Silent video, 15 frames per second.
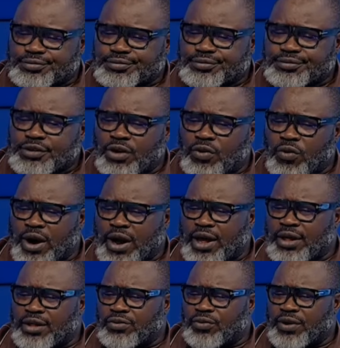
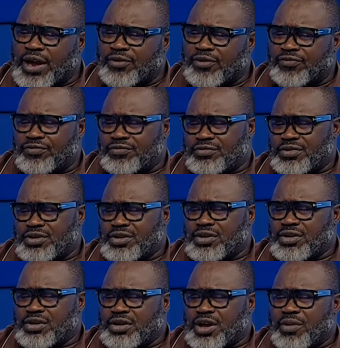while we have,
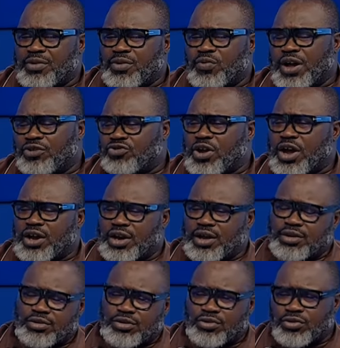we are struggling,
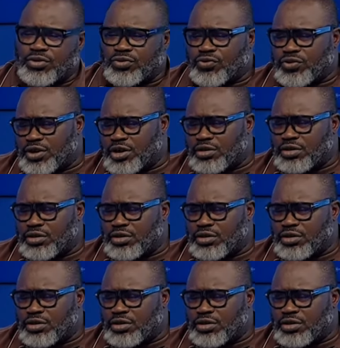to deal with the